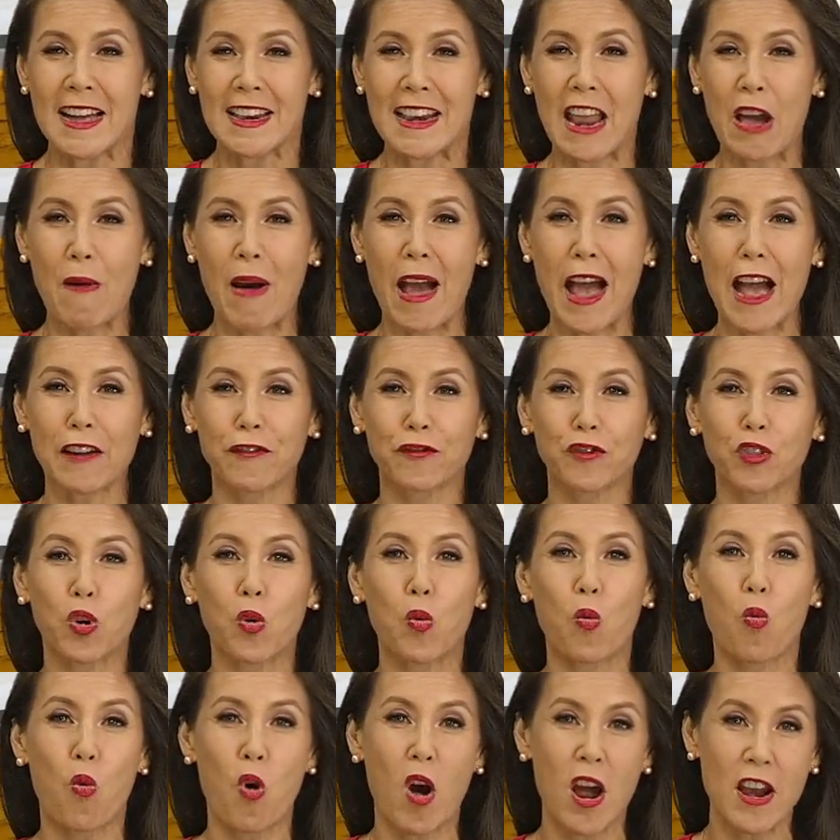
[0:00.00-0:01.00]
Now,
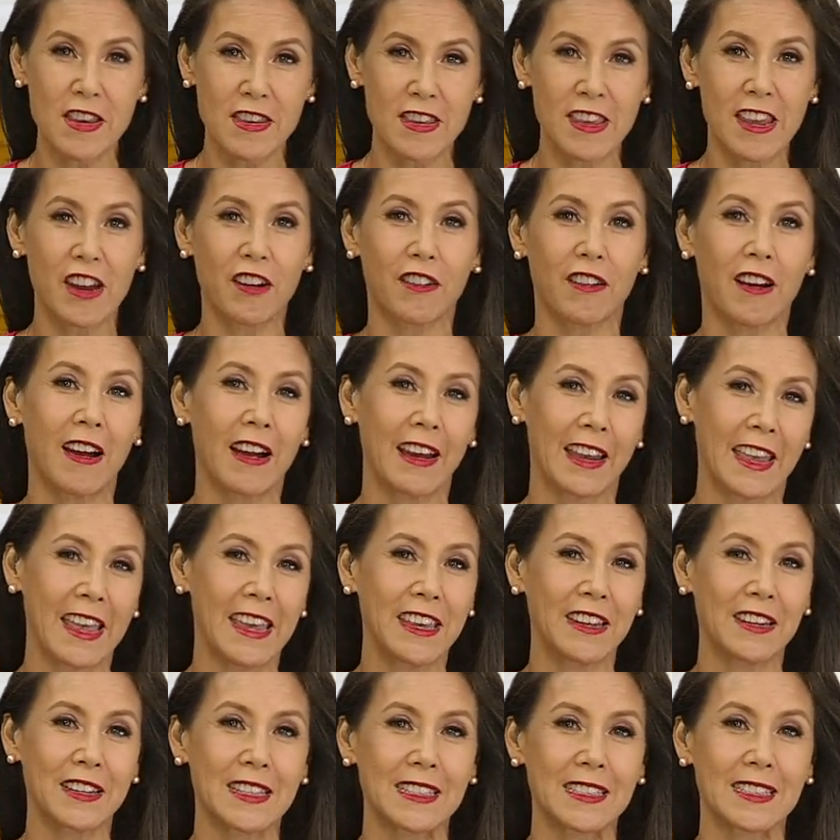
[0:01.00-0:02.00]
after 1 year
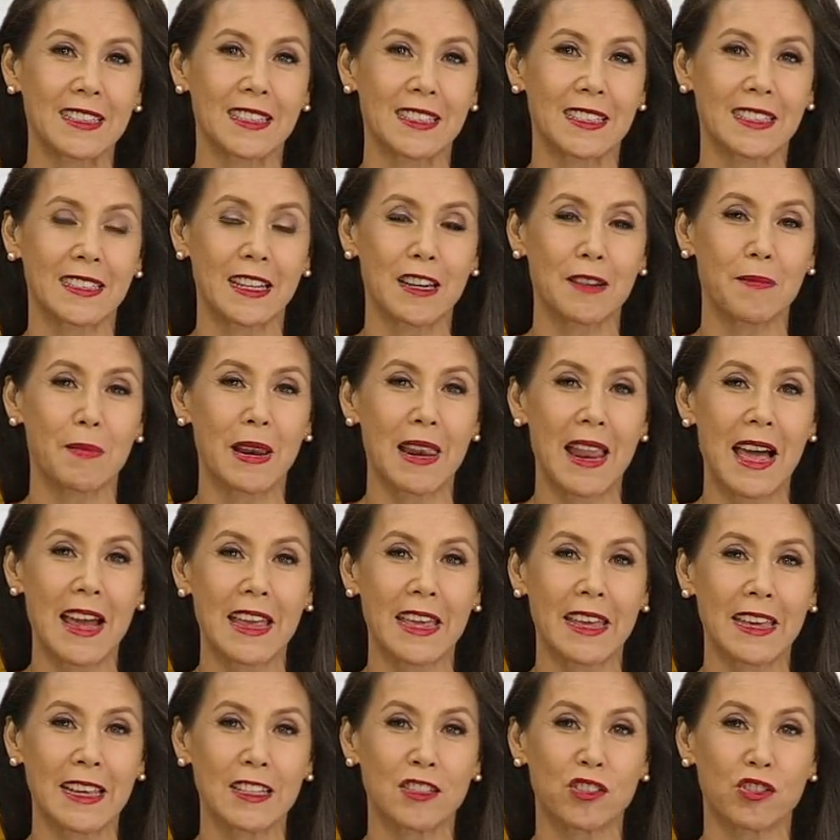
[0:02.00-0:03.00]
hiatus, the
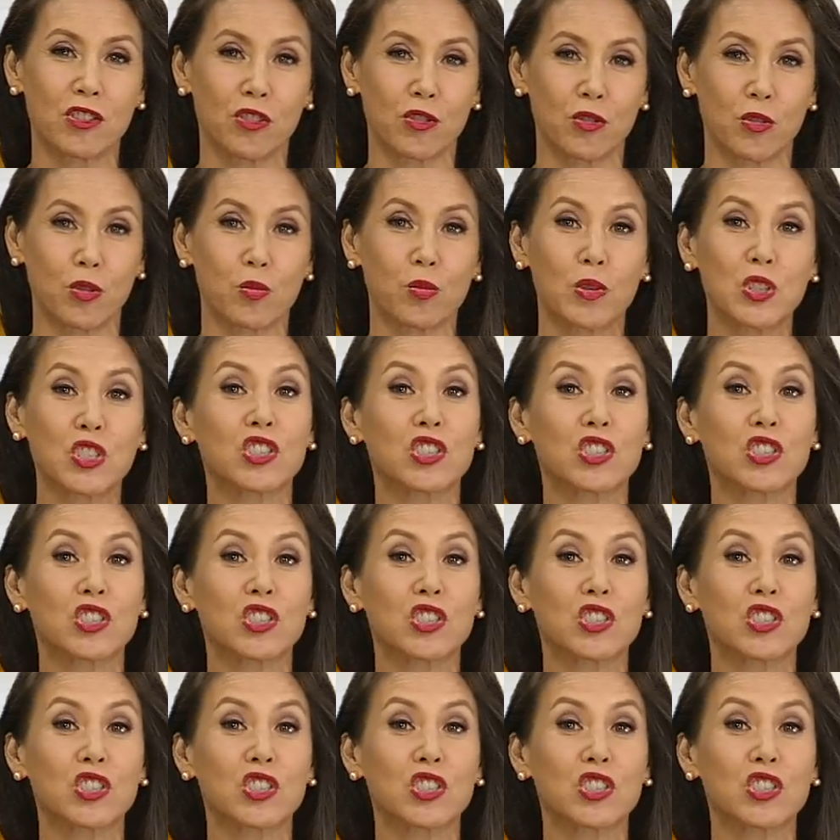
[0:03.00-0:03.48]
Cinemalaya Institute,